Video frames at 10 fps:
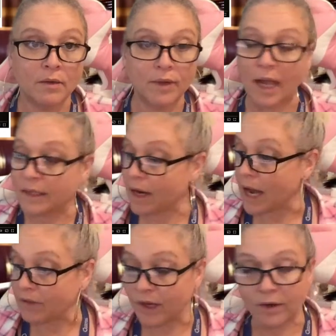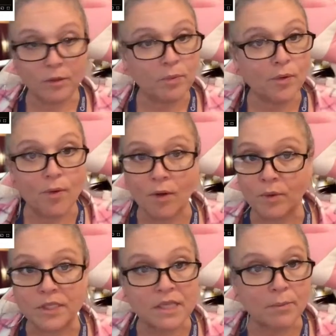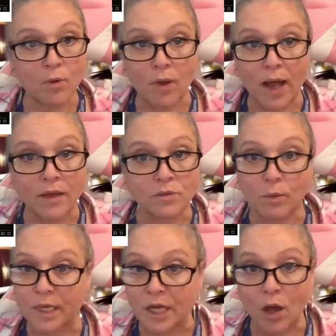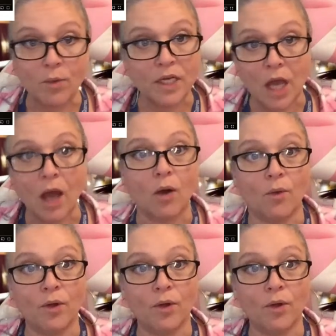We got there out there in the bullhorn with Summer Wells. When we know, we know.